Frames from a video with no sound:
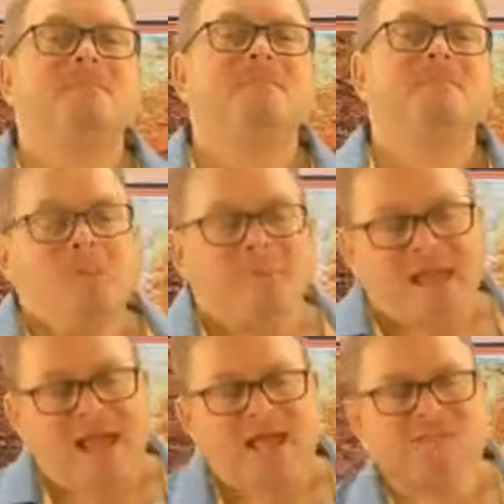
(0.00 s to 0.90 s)
But
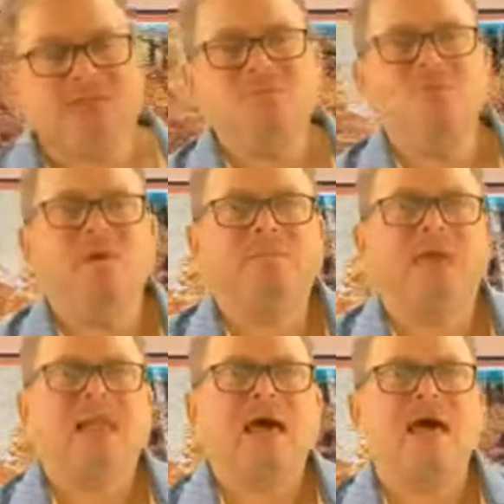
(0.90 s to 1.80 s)
as you move up the
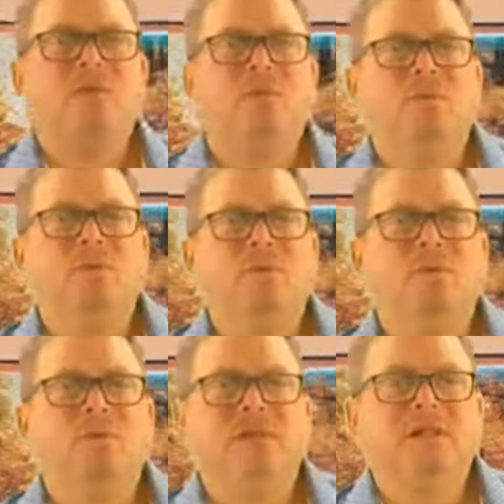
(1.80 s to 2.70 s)
ladder
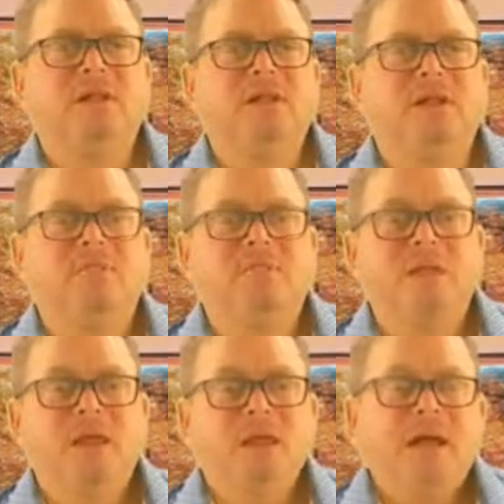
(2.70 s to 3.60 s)
within the cleaning,
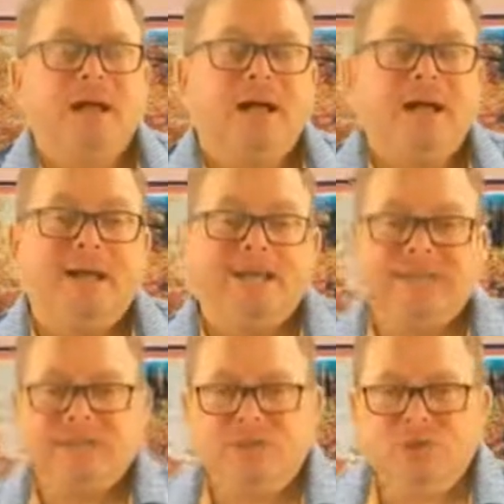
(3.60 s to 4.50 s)

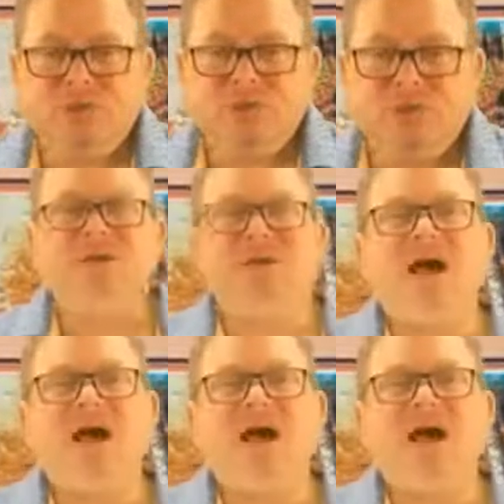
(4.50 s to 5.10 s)
you start to have a